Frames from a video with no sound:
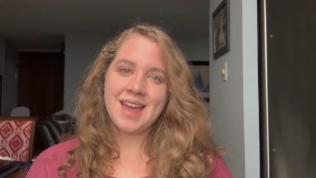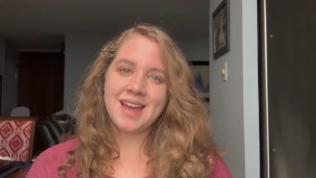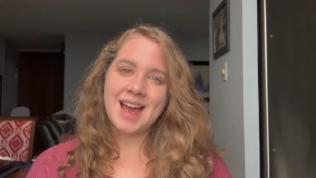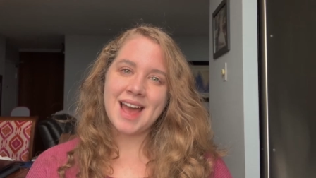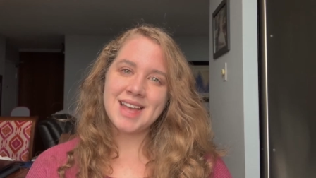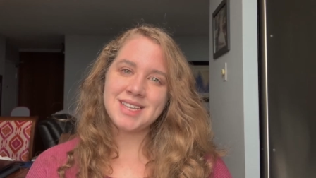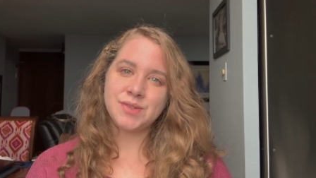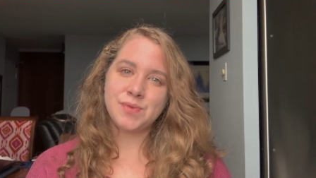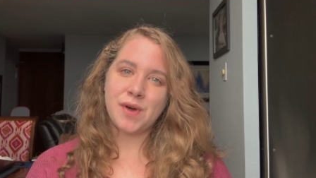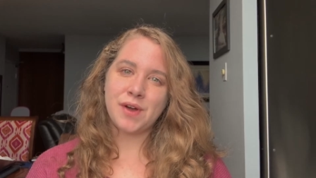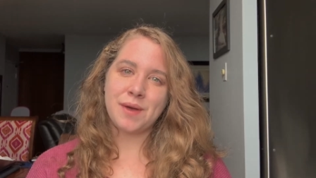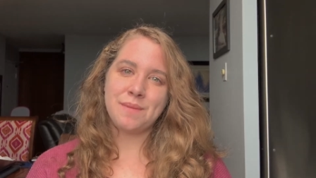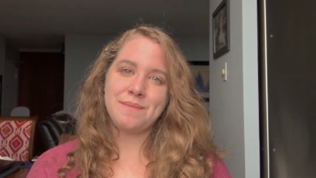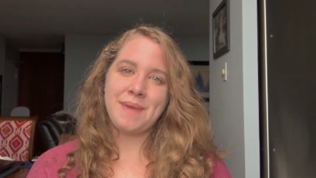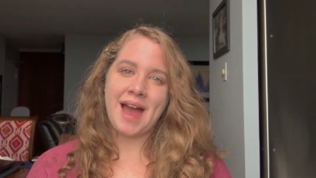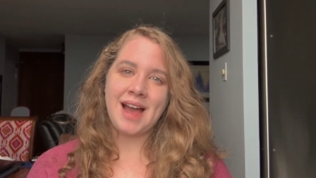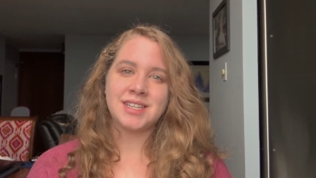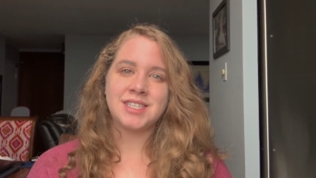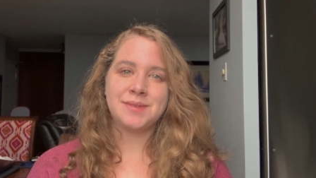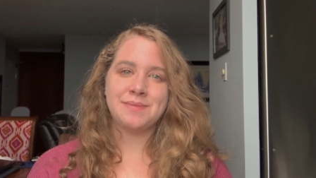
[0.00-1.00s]
guys, welcome
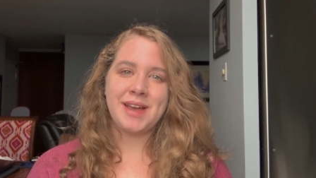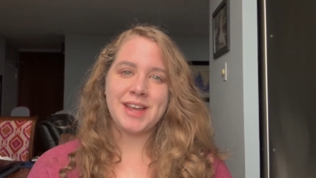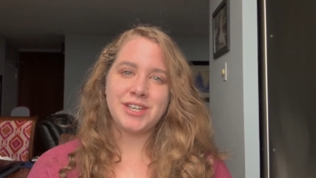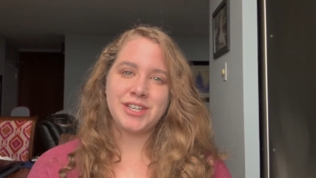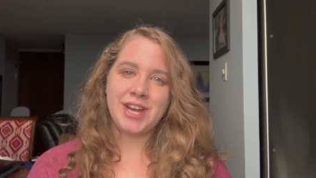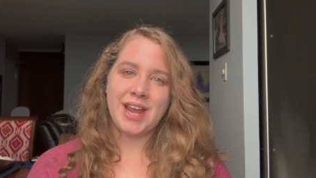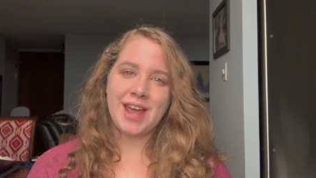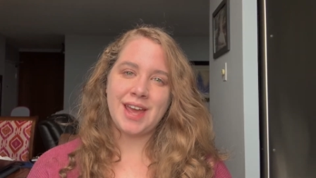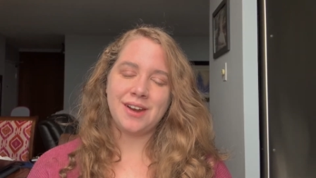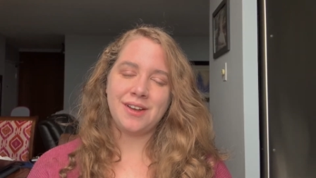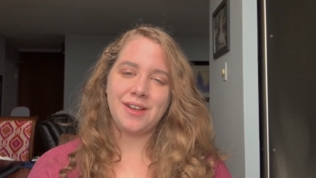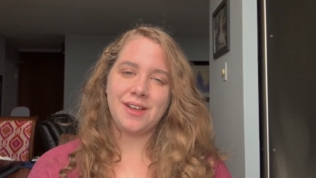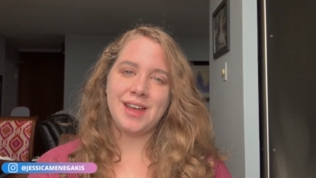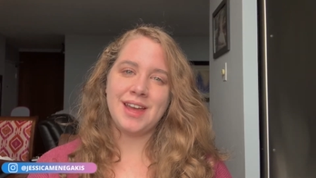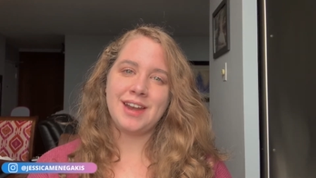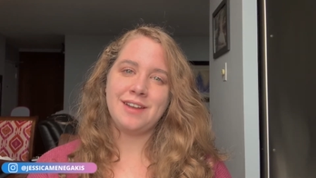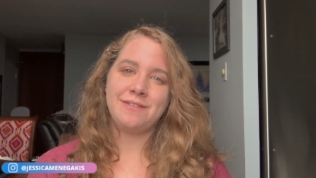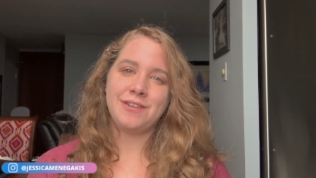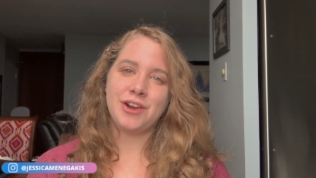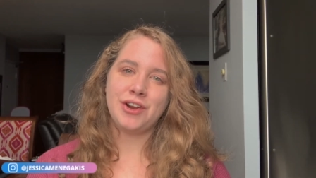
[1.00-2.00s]
back to my channel,
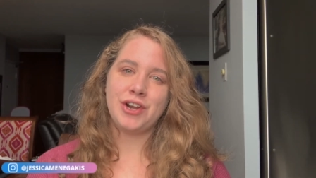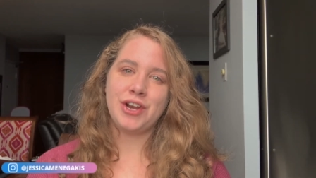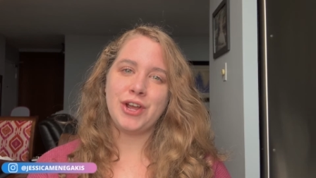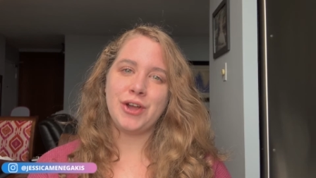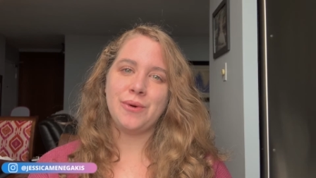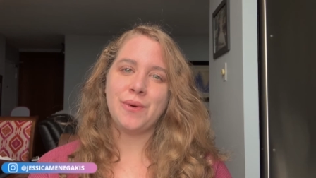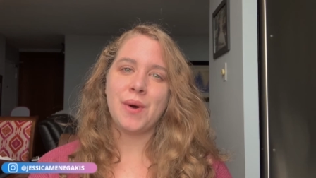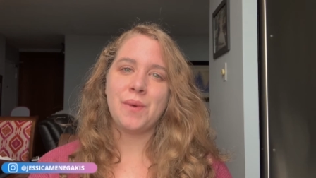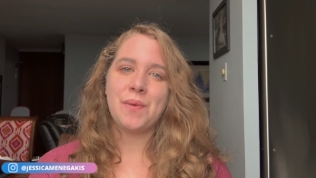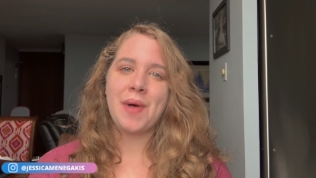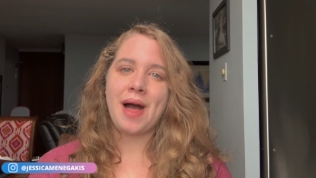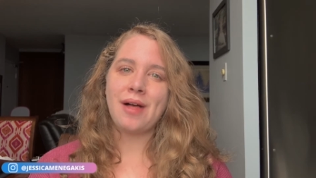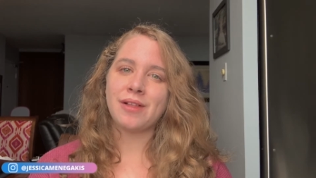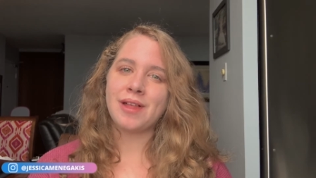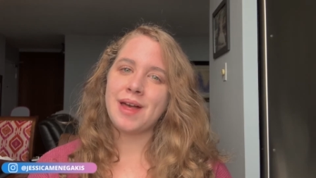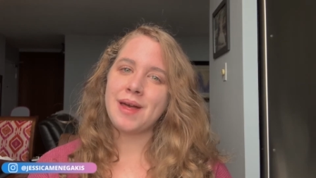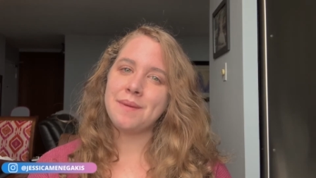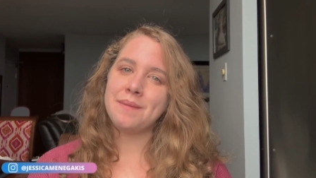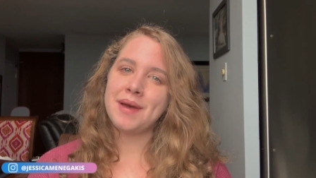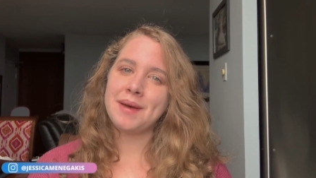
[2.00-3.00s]
and if you're new,
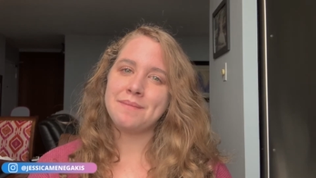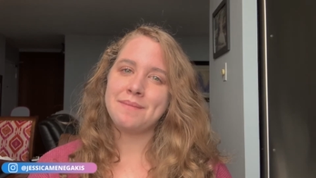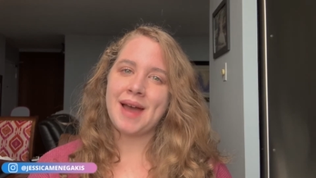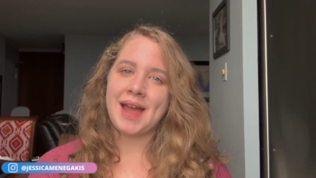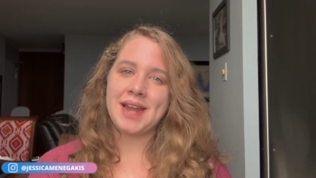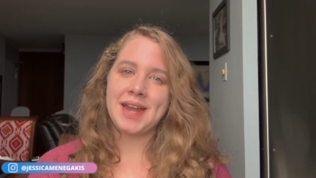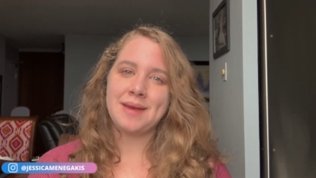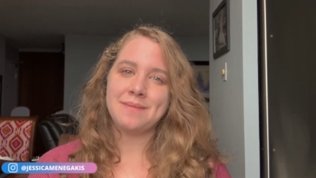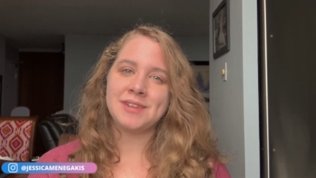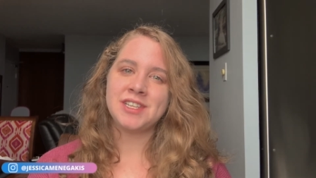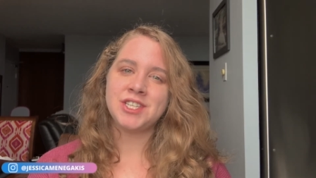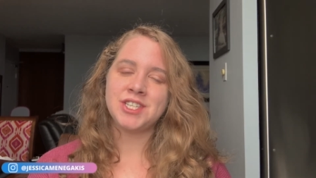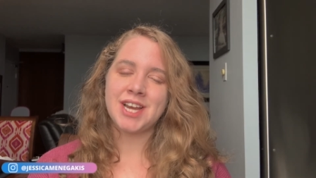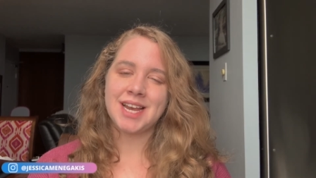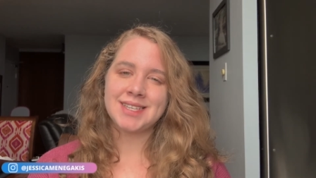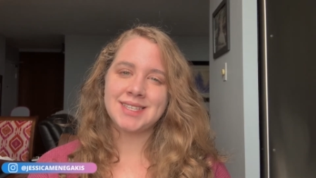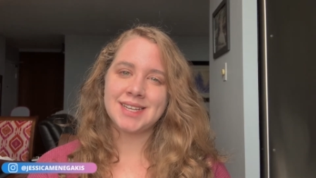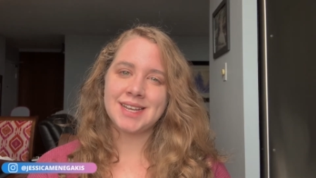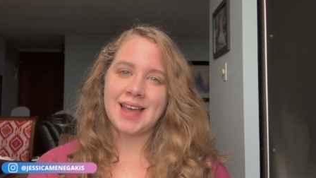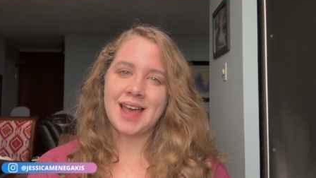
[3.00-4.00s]
welcome. My name is
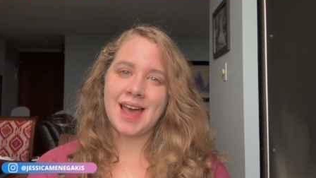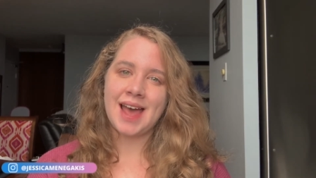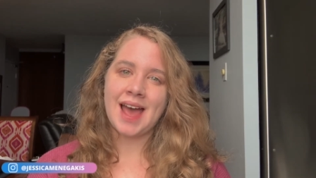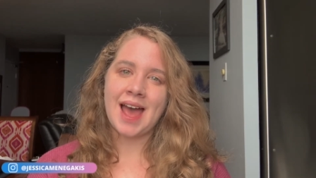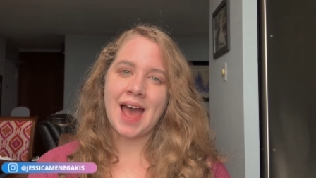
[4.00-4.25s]
Jessica.